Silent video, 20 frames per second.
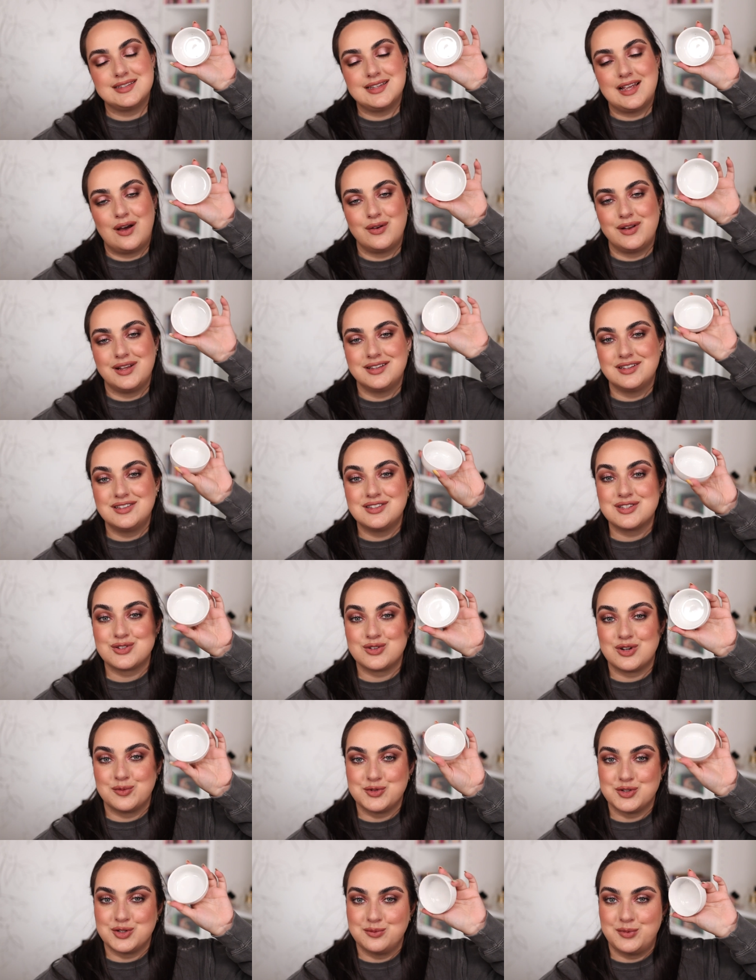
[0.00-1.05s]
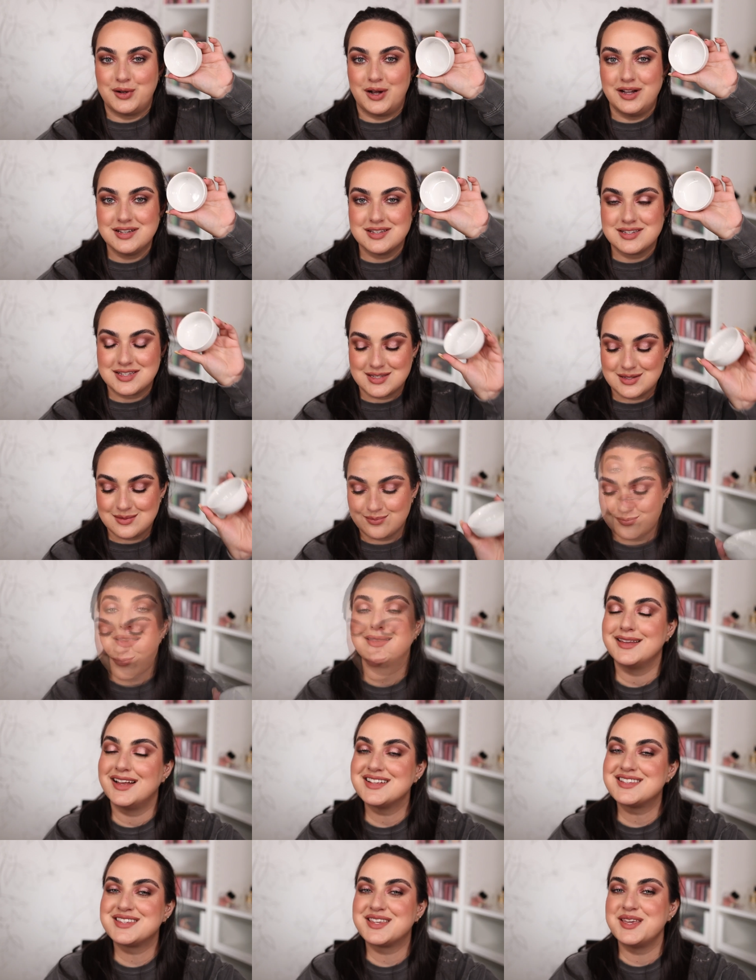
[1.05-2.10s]
down in the description box.
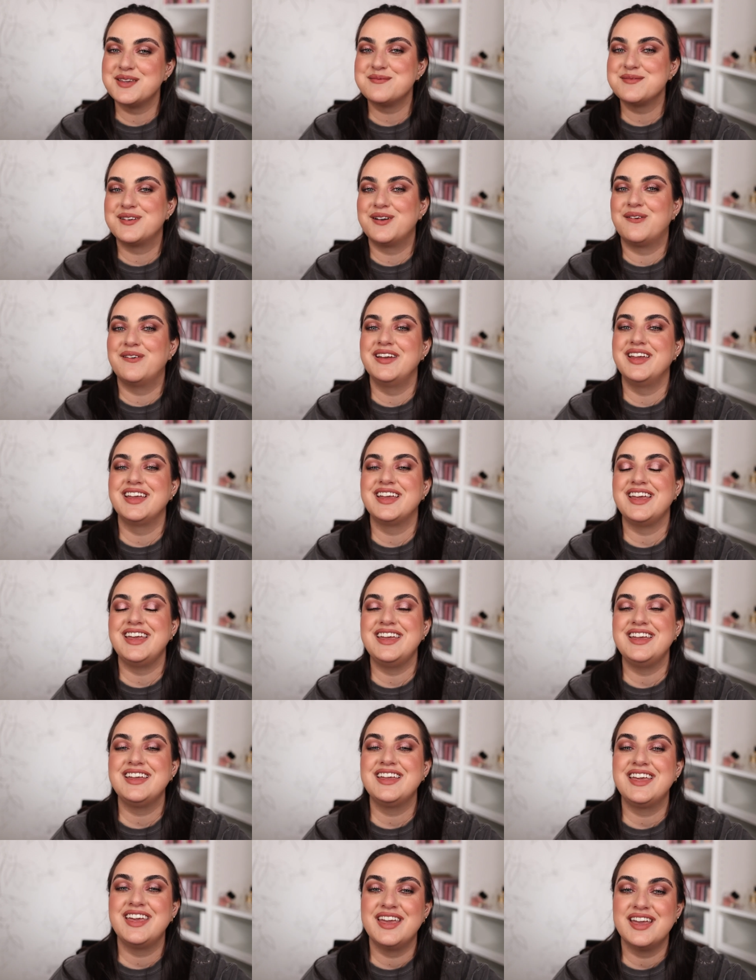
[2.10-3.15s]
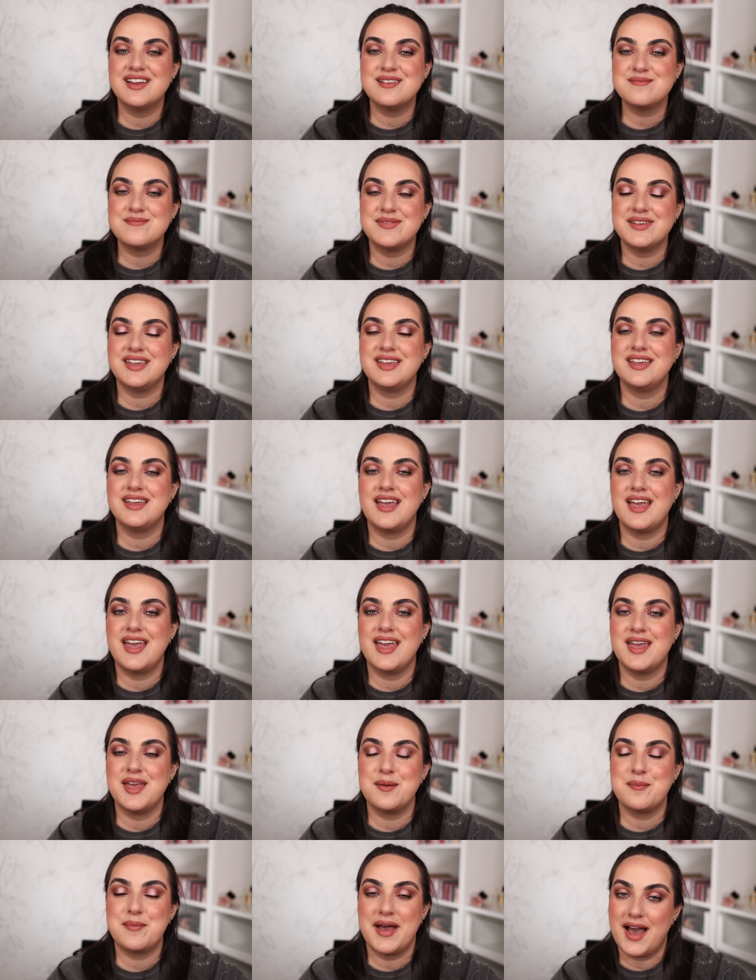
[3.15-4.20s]
Let's keep going. It can't be
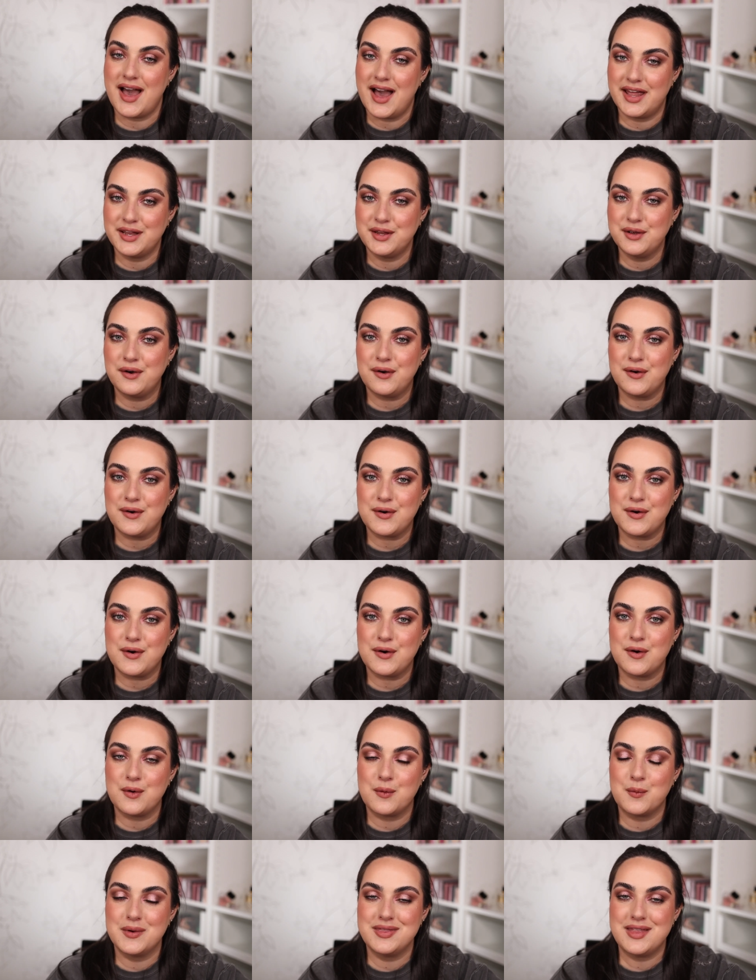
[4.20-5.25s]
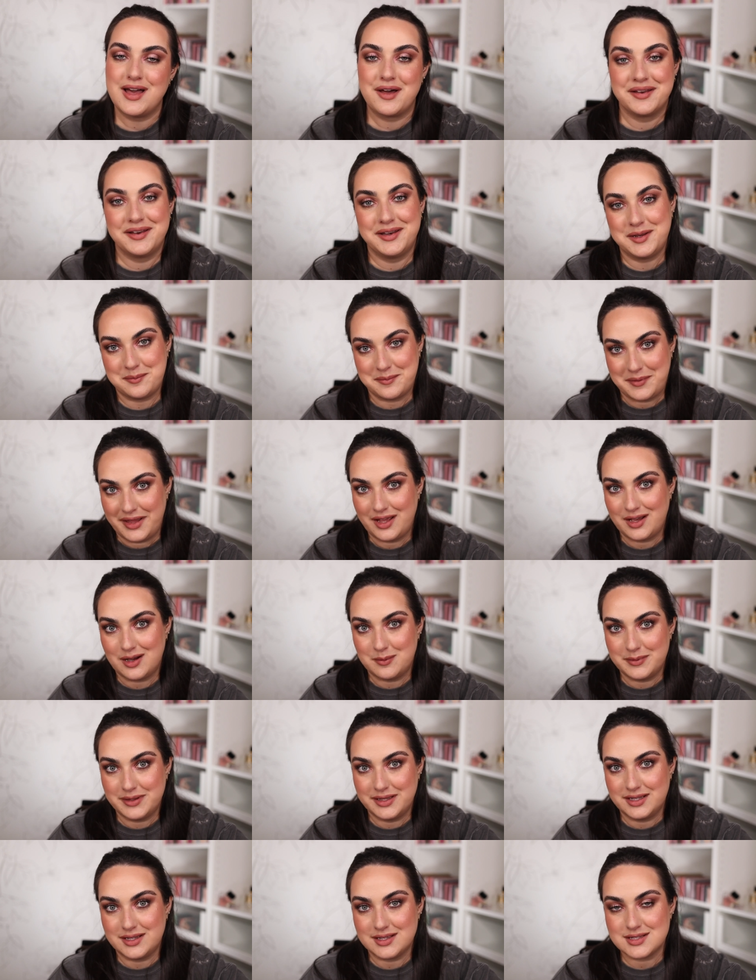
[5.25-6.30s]
a patty hole without any
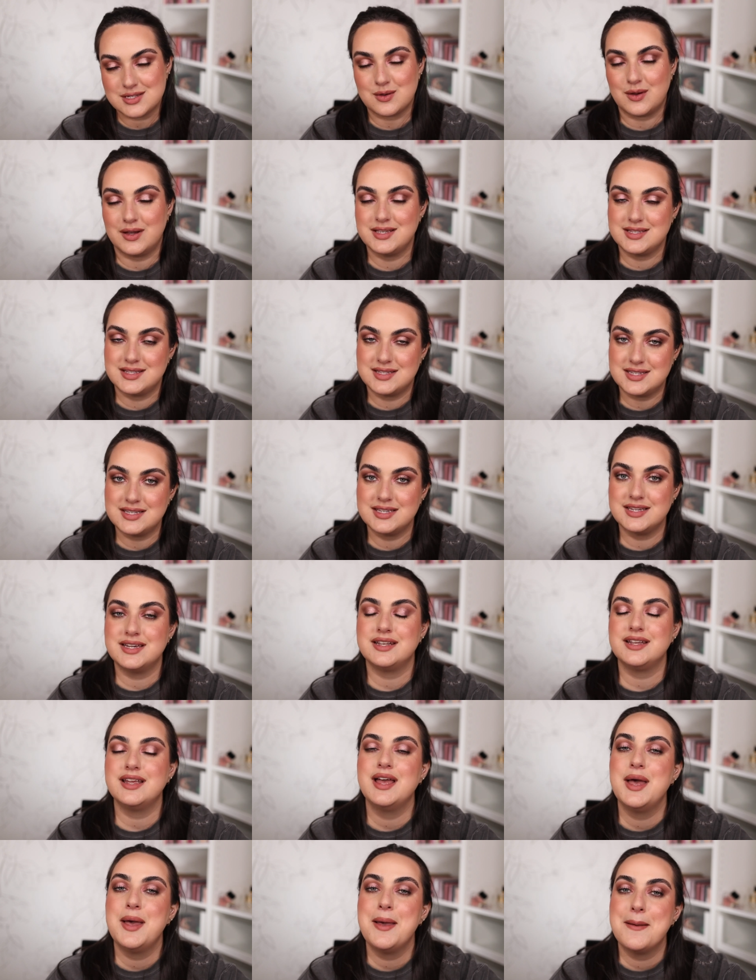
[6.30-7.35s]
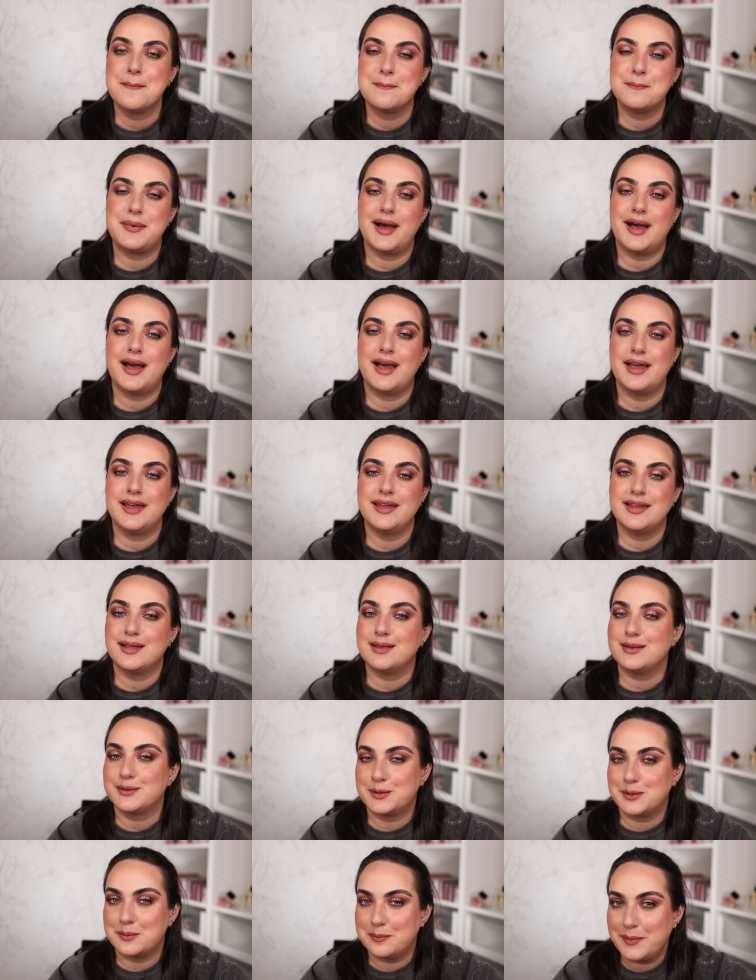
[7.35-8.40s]
makeup in it, so I did buy a
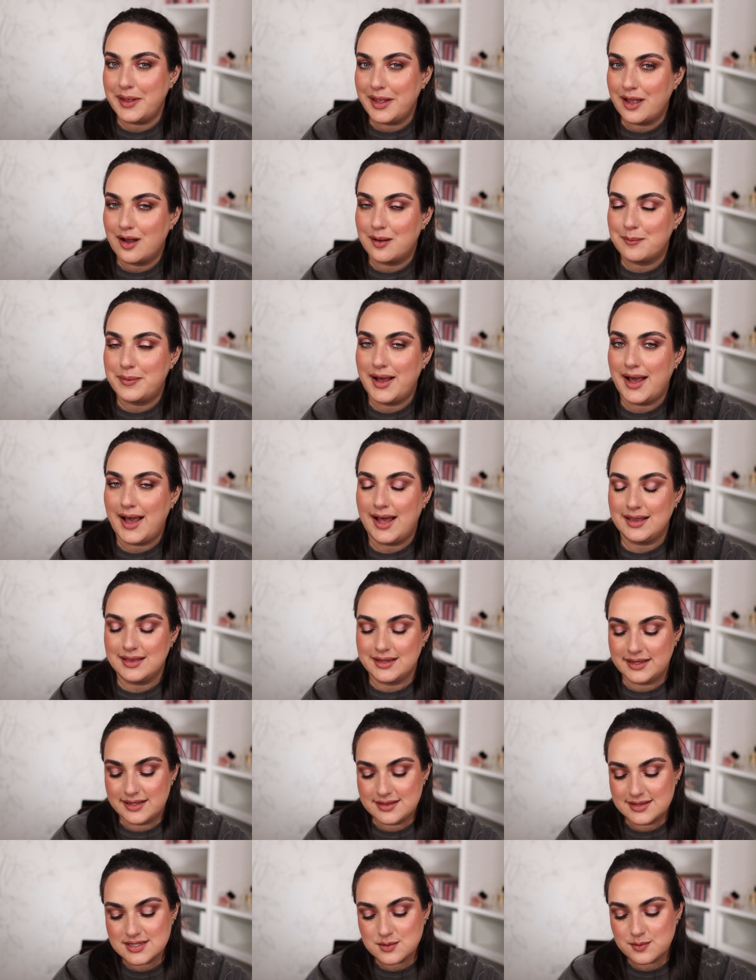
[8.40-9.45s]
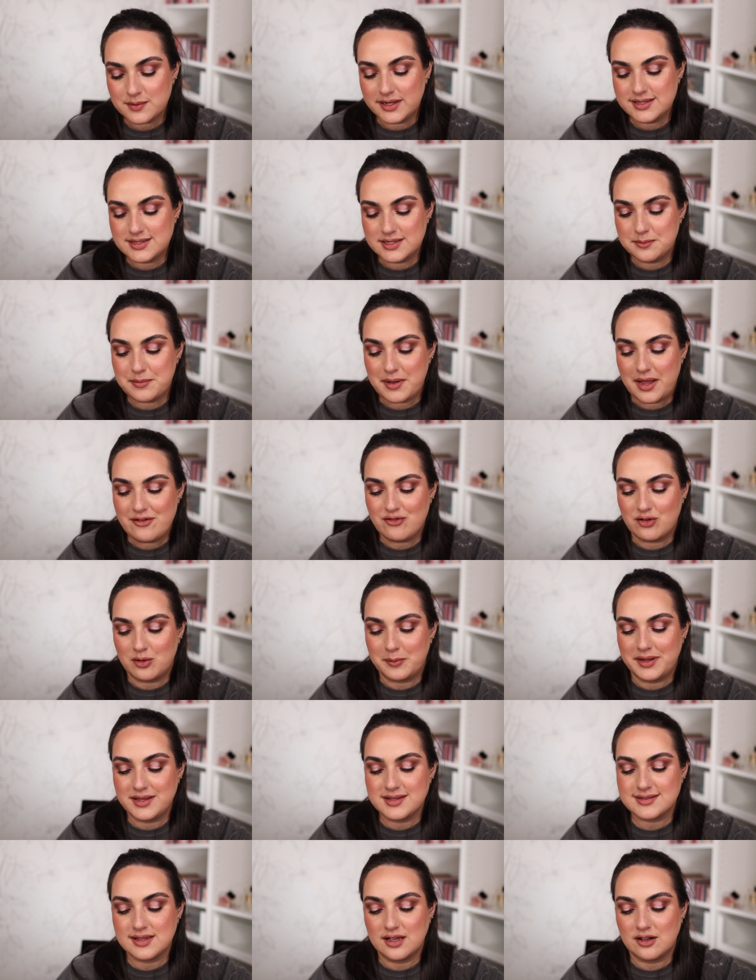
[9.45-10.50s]
little makeup palette and this one I did buy for
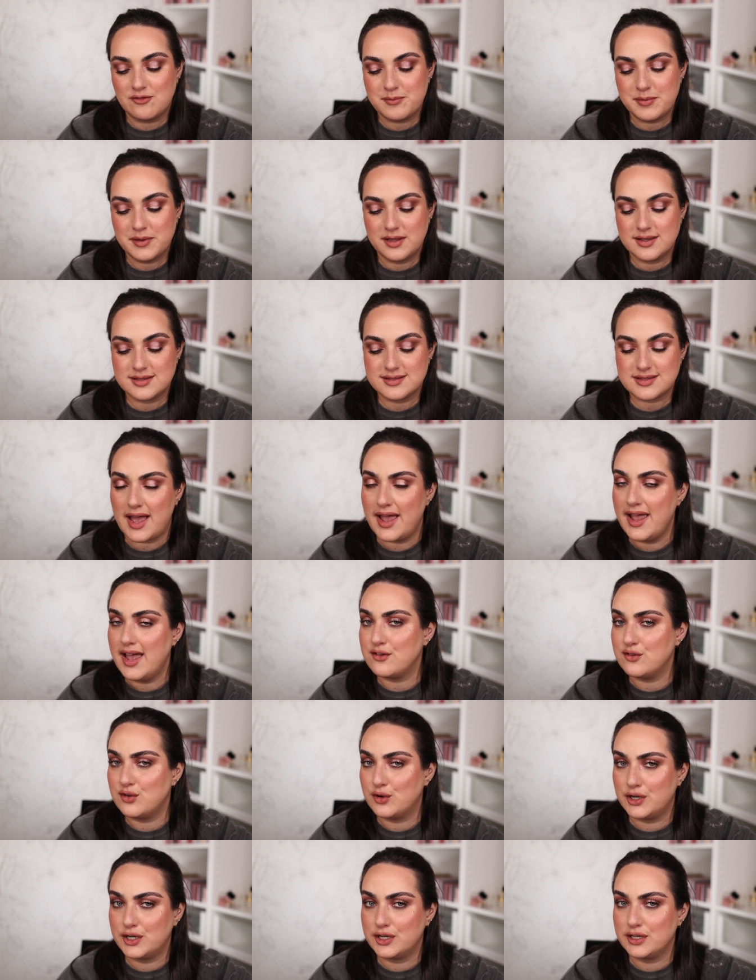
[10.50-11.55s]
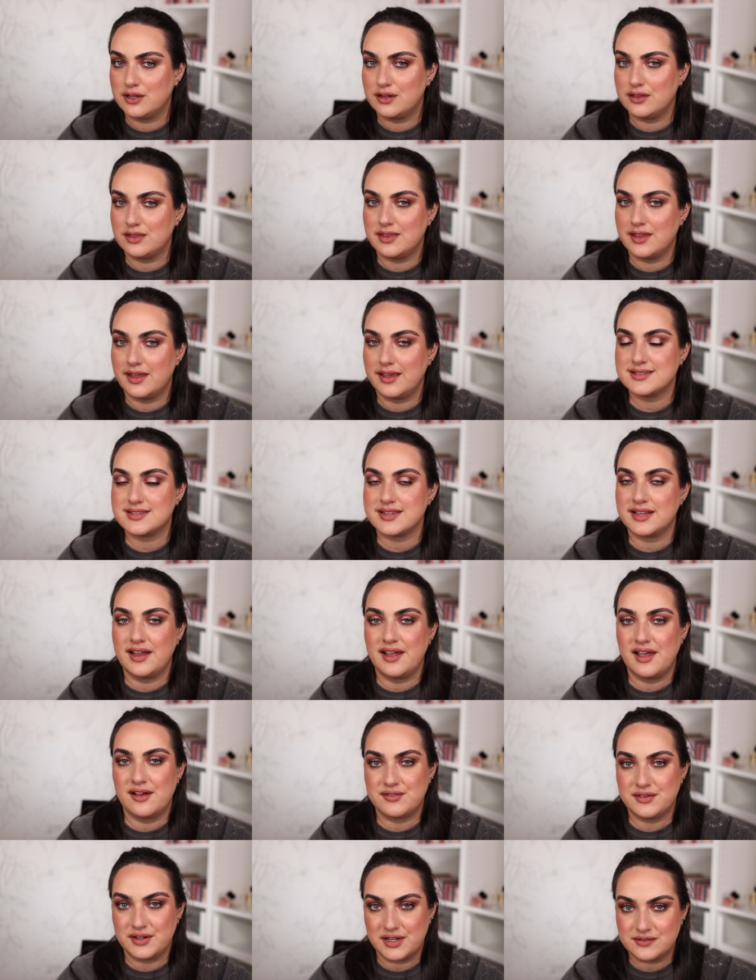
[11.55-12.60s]
myself because I have heard good things and I
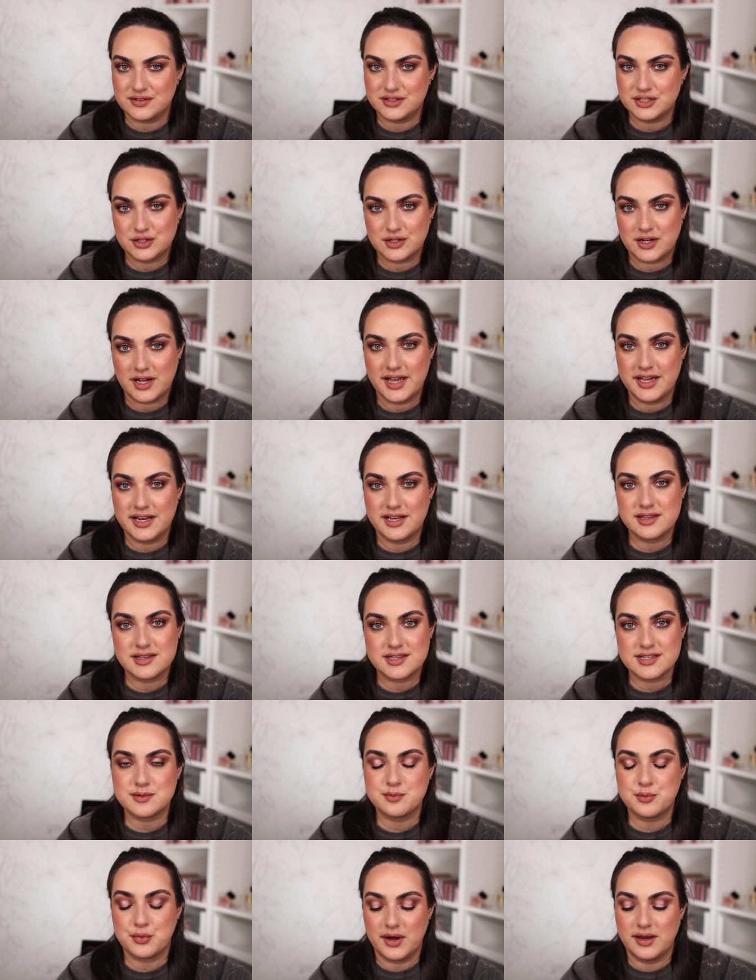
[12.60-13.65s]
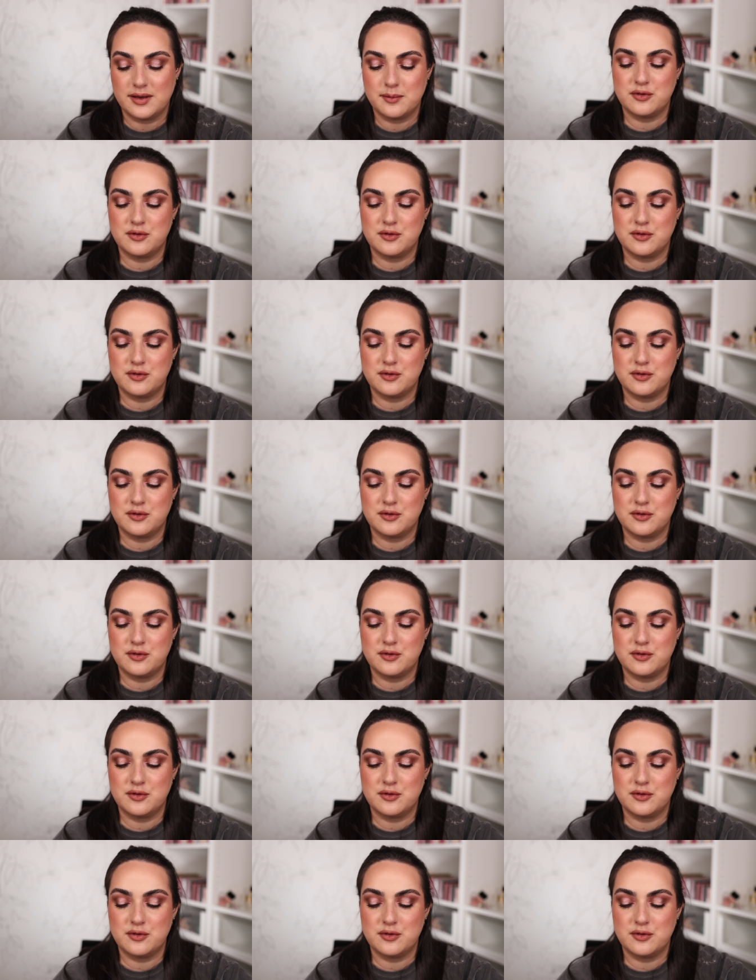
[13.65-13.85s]
have never tried this brand